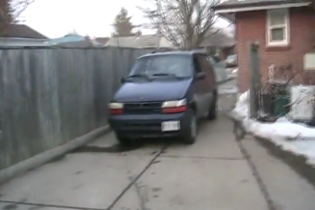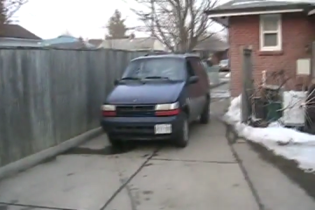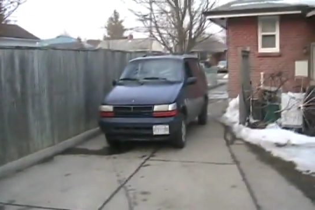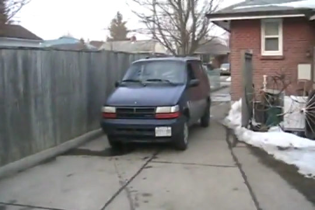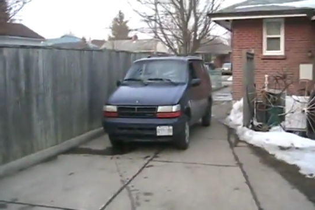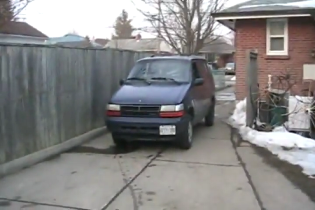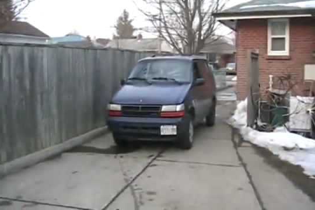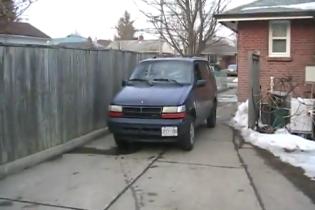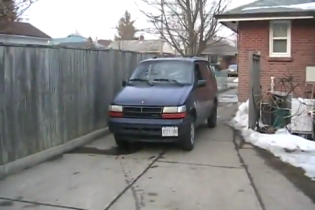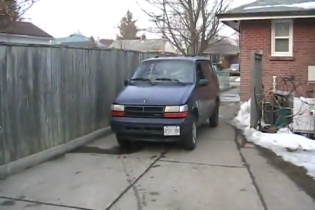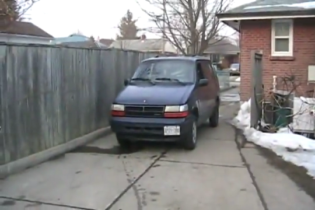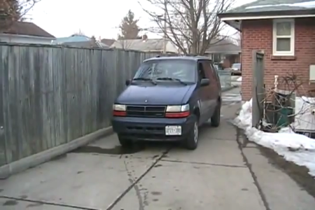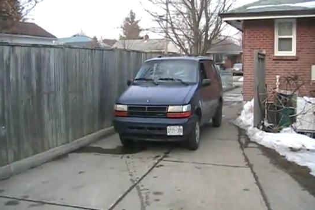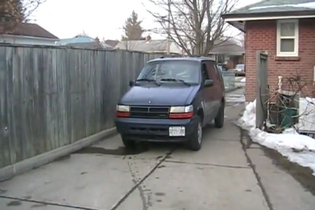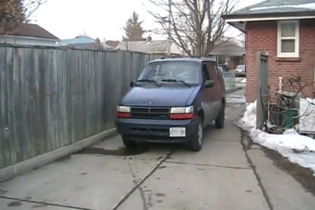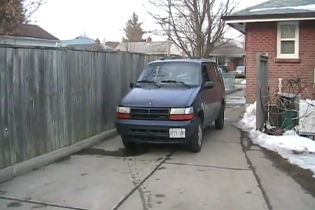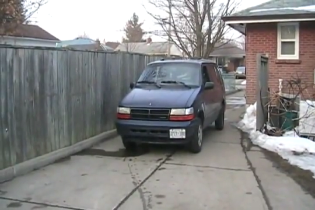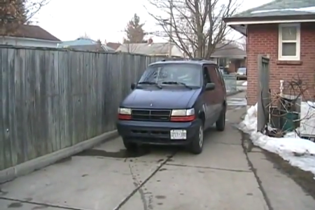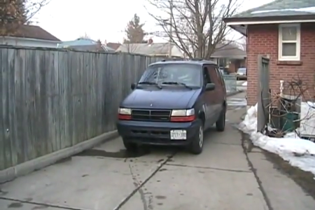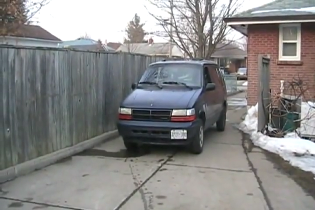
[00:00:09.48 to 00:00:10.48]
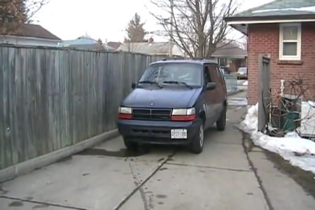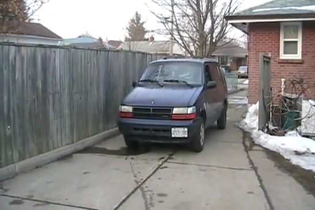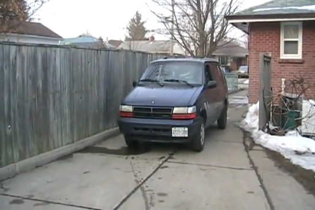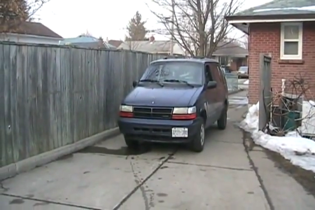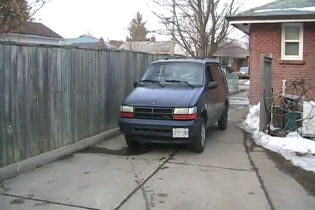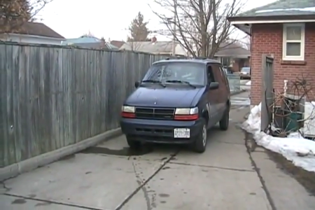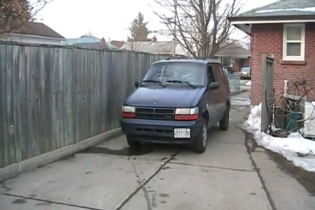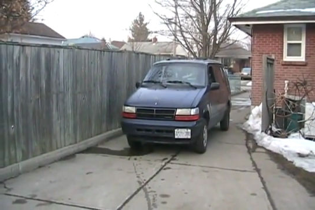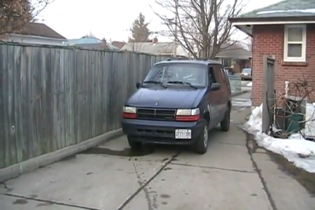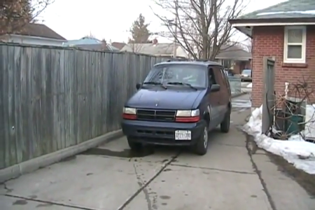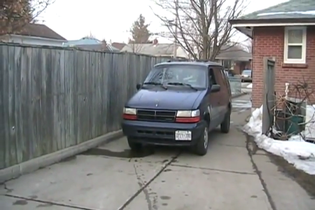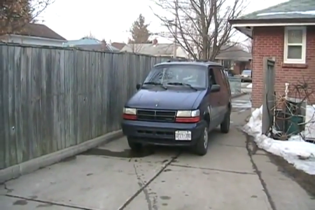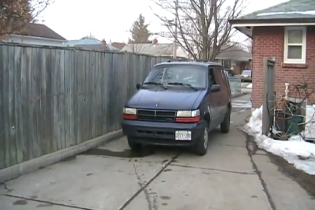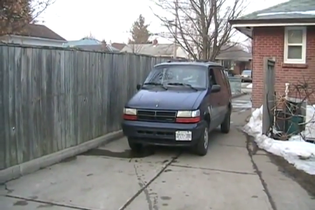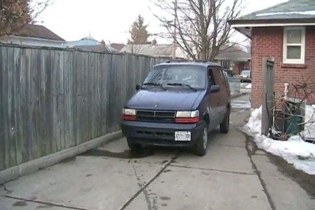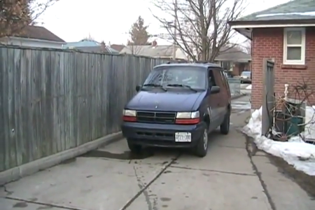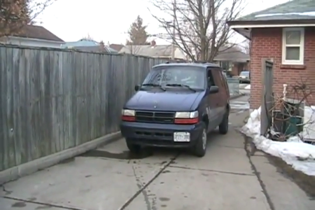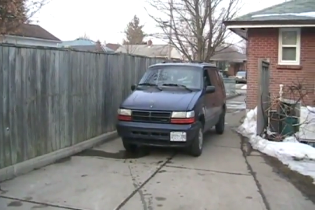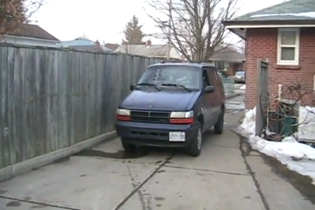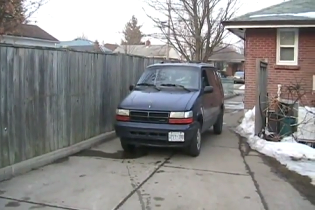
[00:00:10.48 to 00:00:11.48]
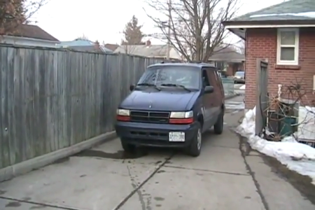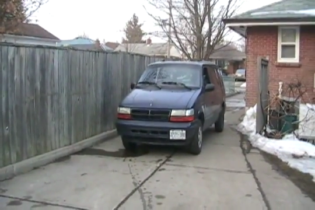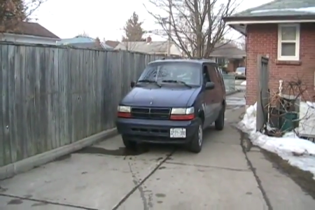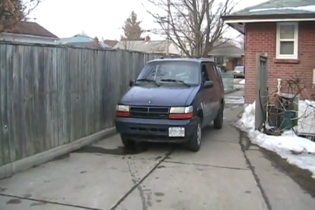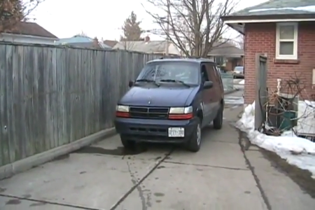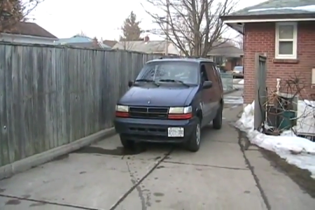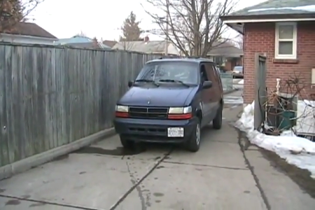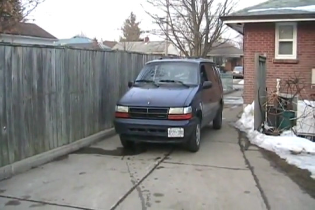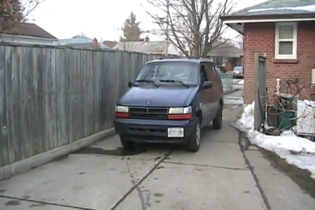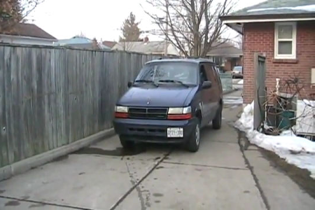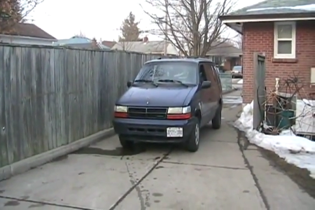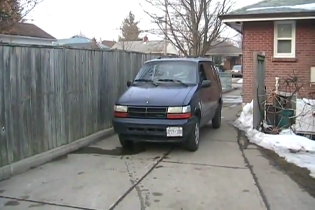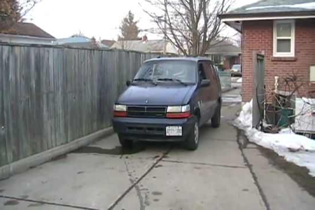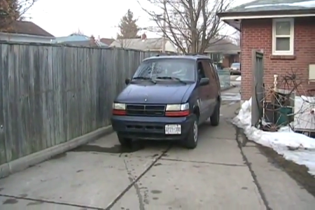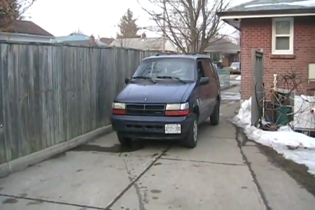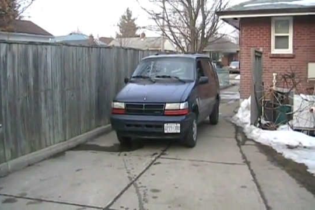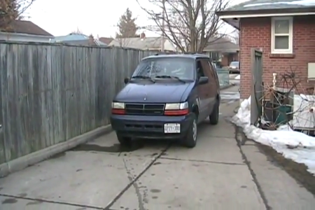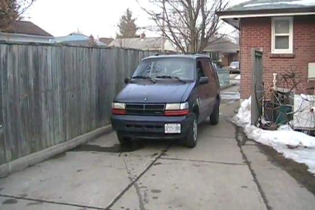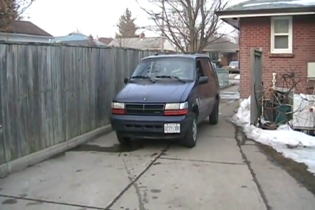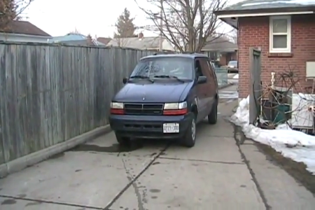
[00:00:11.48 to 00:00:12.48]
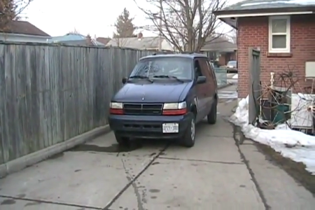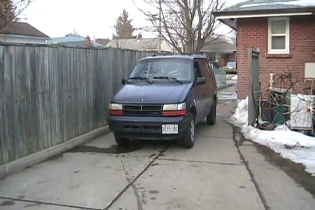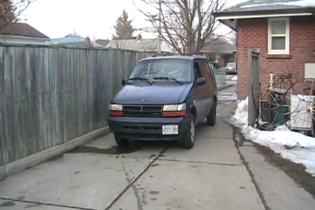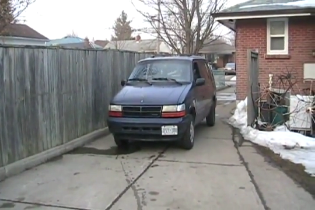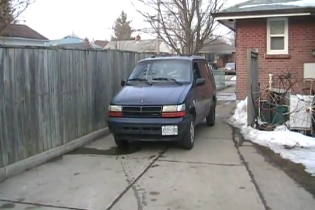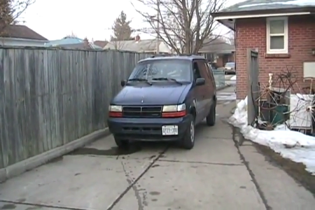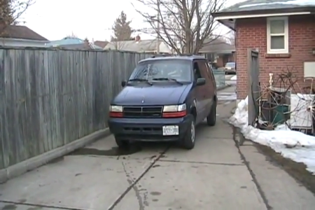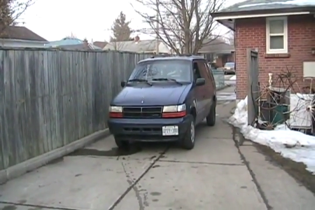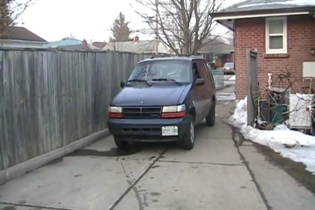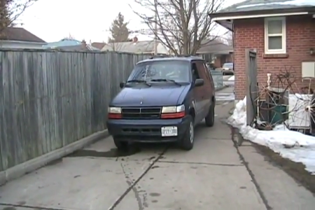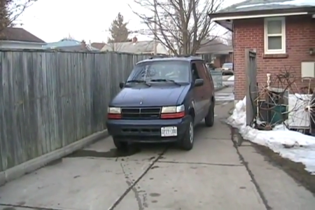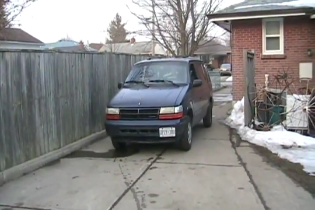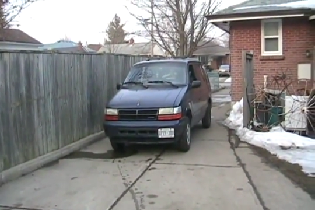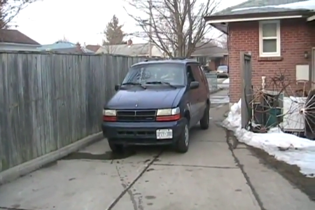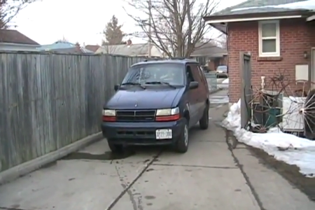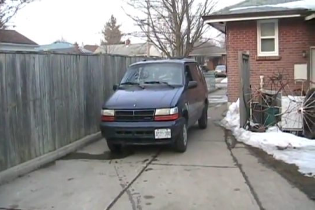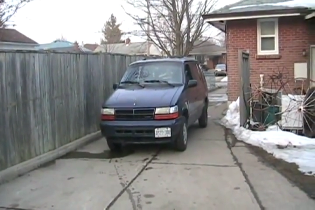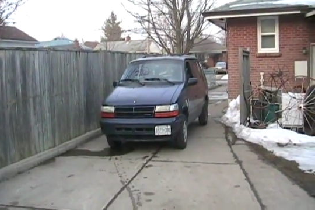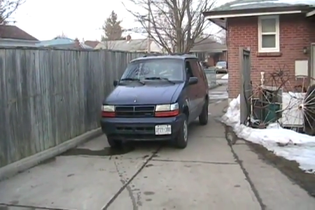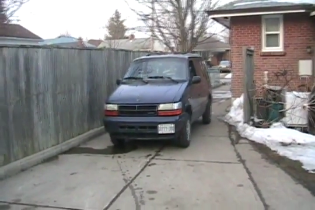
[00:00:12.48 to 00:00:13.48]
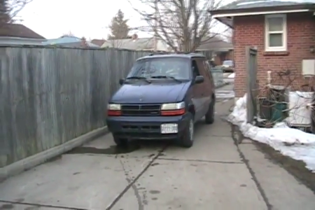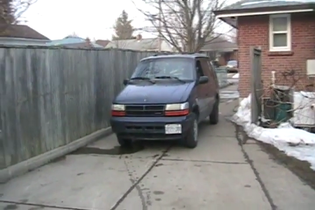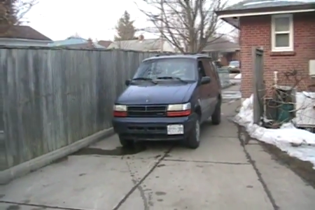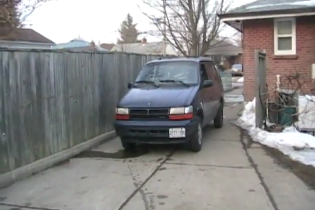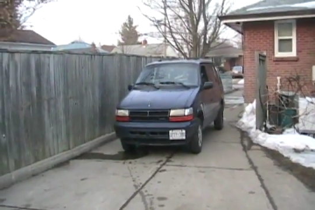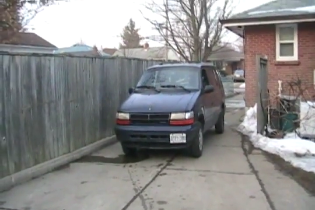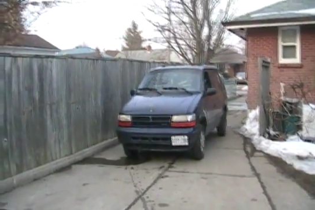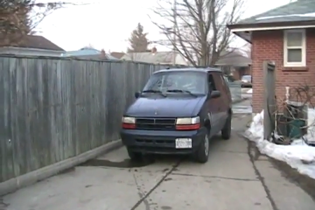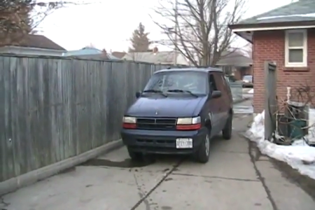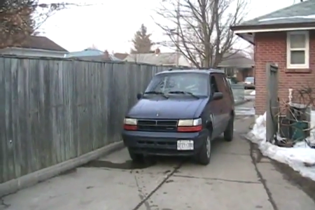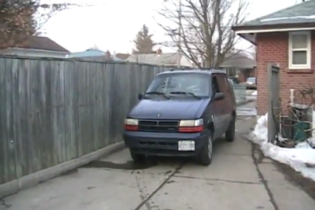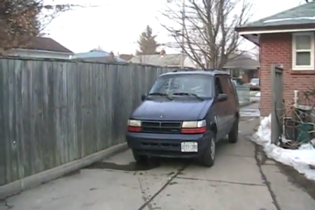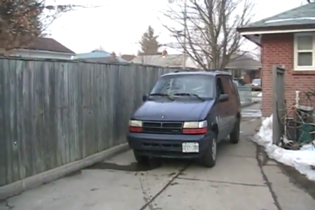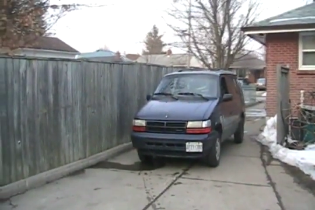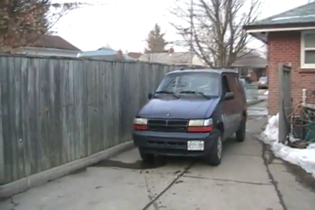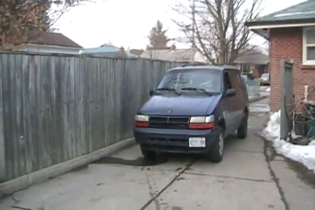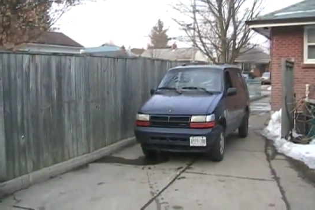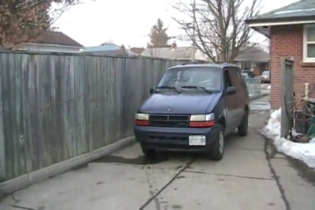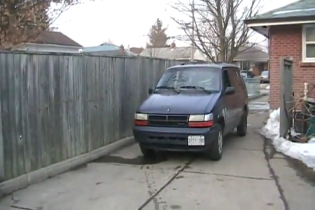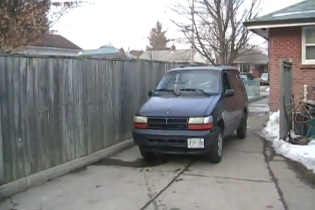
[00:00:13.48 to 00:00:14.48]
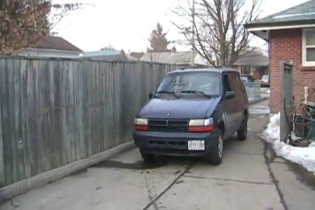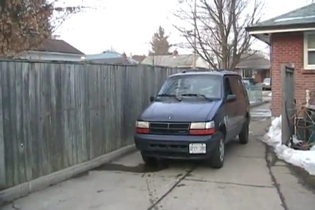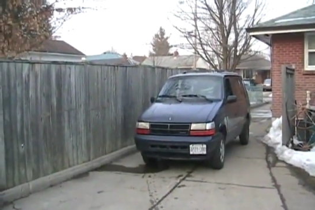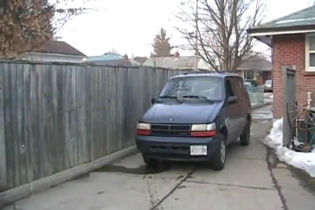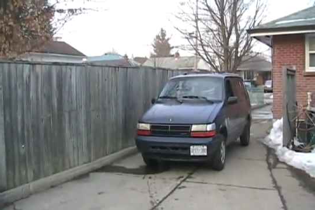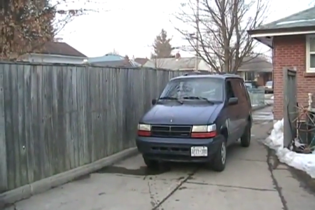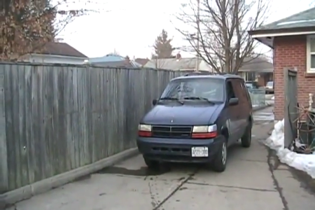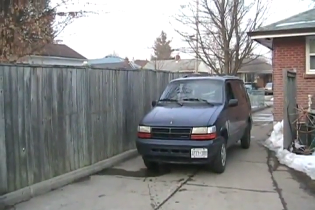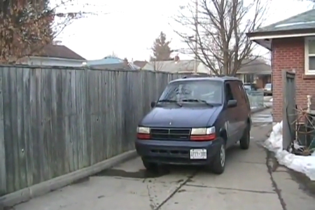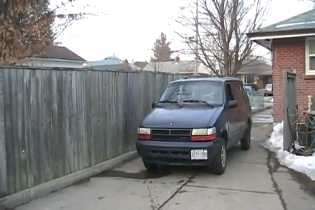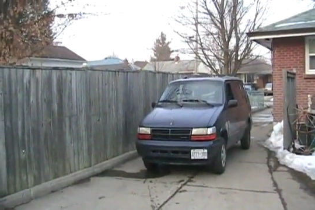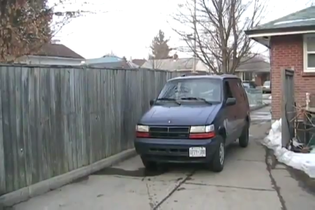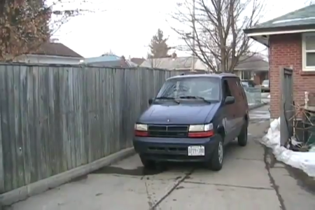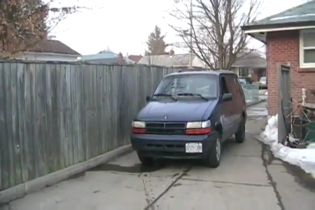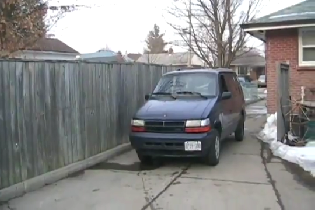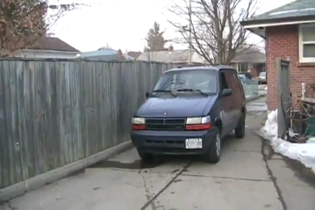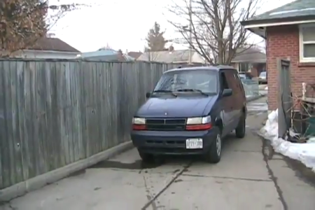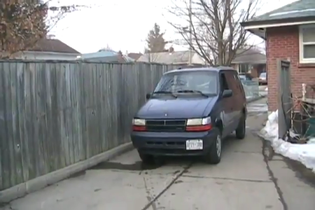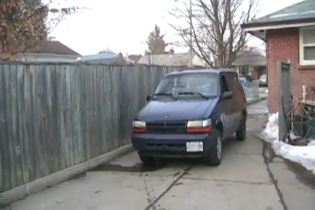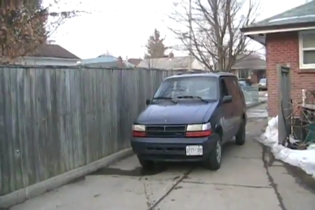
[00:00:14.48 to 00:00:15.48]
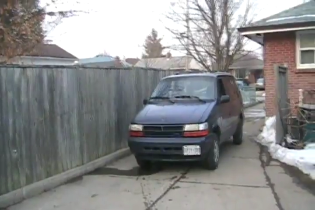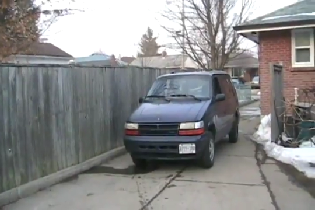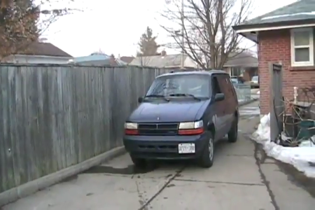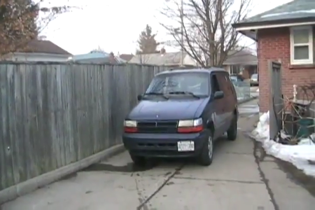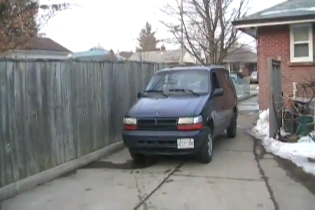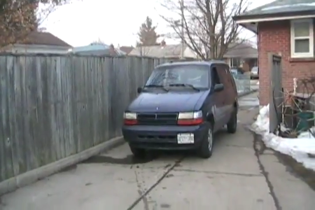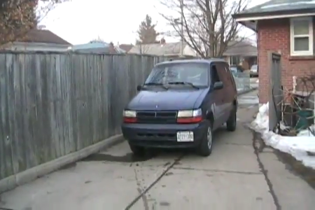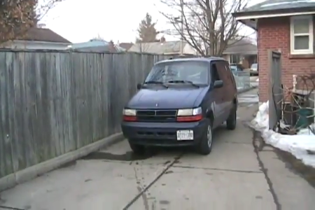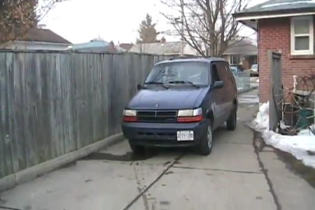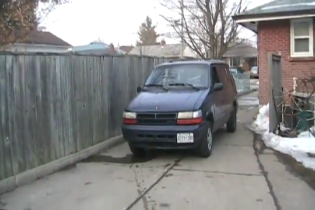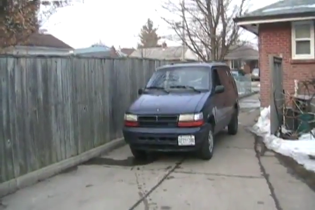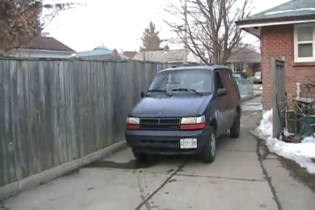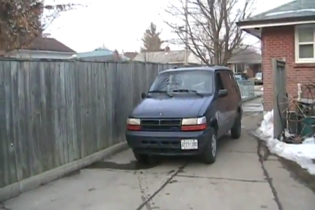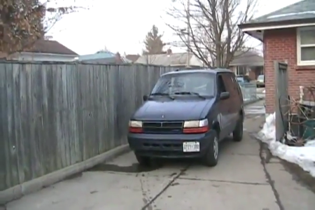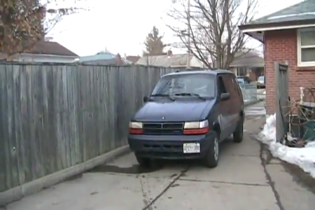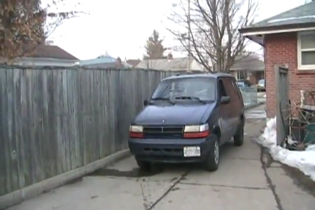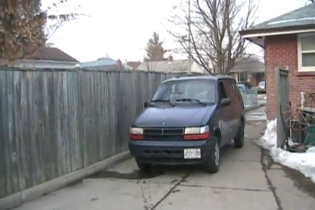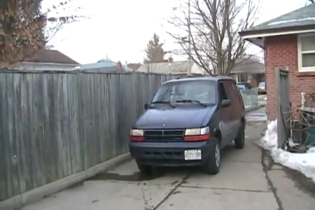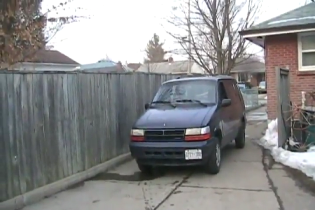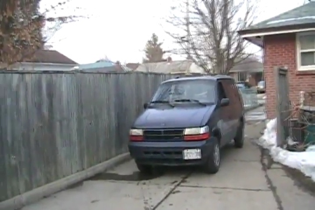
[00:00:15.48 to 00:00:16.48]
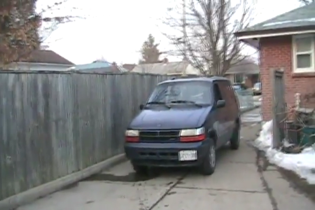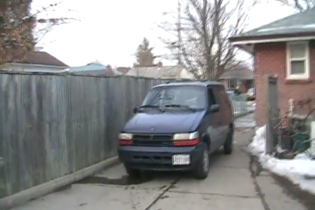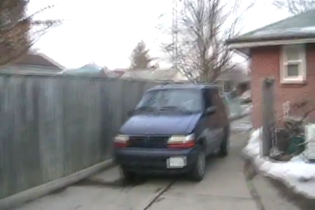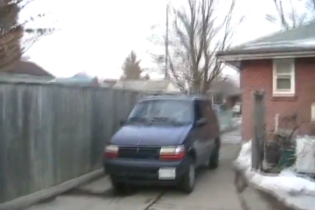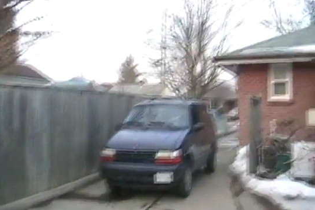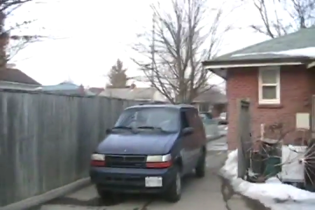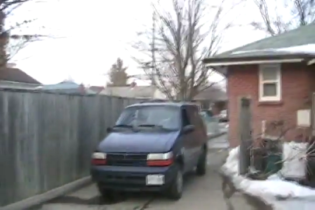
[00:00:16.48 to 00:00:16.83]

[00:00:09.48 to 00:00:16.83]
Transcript: Nobody's mouth can be seen.